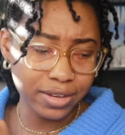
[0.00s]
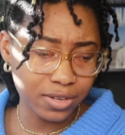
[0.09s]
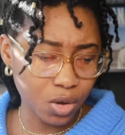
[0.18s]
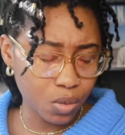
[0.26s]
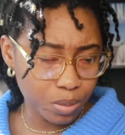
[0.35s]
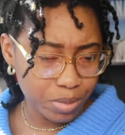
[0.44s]

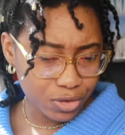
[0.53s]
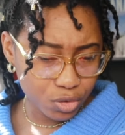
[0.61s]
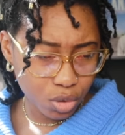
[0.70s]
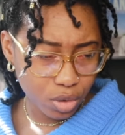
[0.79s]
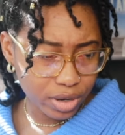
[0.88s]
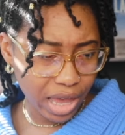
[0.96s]
so Miss
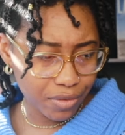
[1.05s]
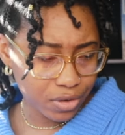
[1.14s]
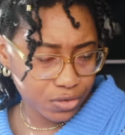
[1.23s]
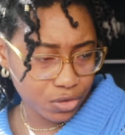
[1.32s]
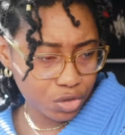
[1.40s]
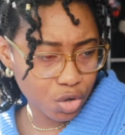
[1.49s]
Girl gave
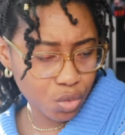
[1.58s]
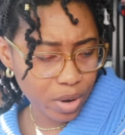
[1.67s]
us two